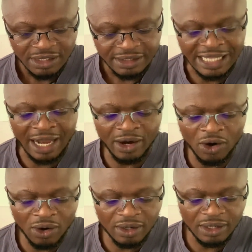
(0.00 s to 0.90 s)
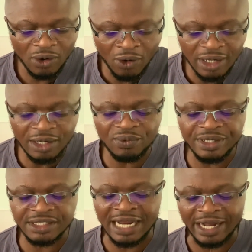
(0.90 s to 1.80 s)
The only
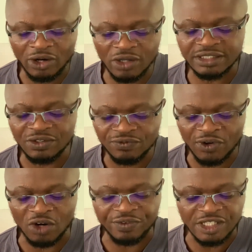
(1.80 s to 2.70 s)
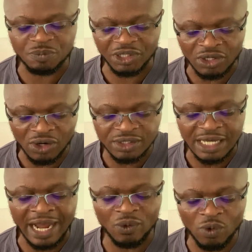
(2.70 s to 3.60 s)
reason I got involved is because
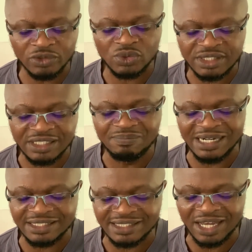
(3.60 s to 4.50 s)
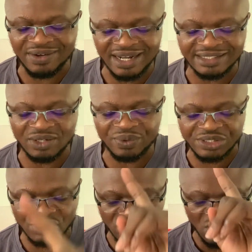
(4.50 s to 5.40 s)
I want to see Manchester United
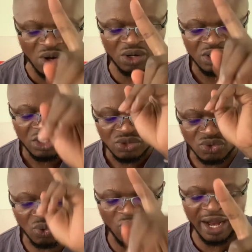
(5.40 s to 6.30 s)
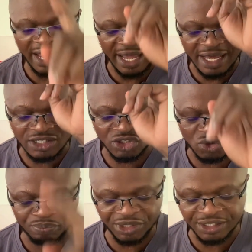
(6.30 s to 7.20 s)
restore to where it
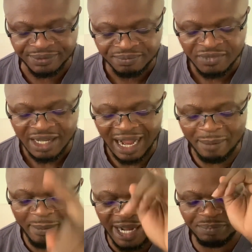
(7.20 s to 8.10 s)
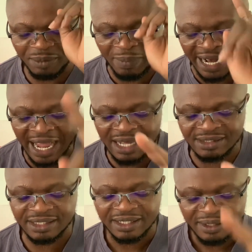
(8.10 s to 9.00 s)
should be. I might be
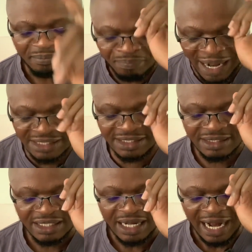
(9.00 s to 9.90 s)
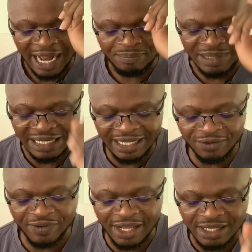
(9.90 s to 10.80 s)
biased, but I
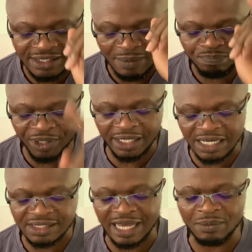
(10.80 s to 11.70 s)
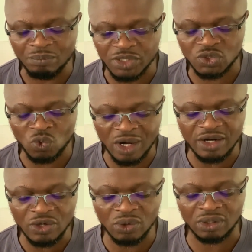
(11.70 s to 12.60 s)
believe it is the biggest and most
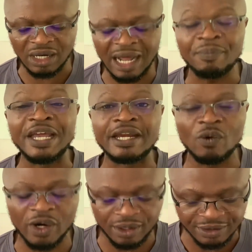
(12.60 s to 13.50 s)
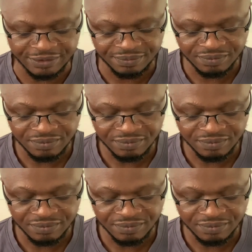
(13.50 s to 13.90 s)
well-known club in the world.